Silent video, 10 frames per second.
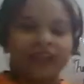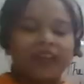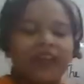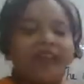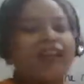
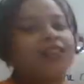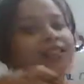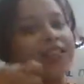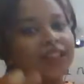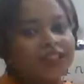That
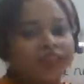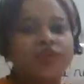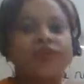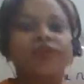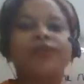these
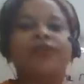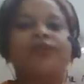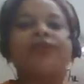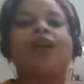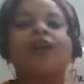
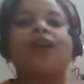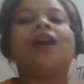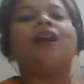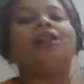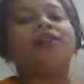children,
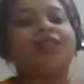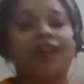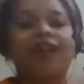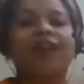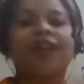like
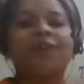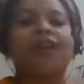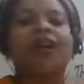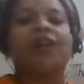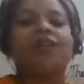Sahib,
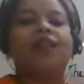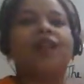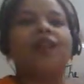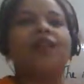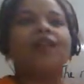
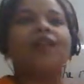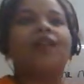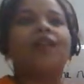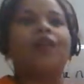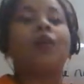they
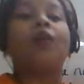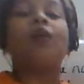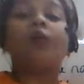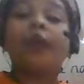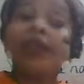
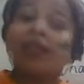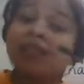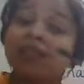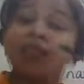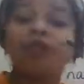
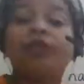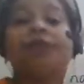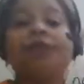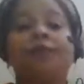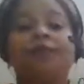always
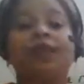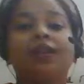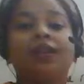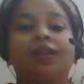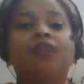dream
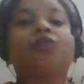to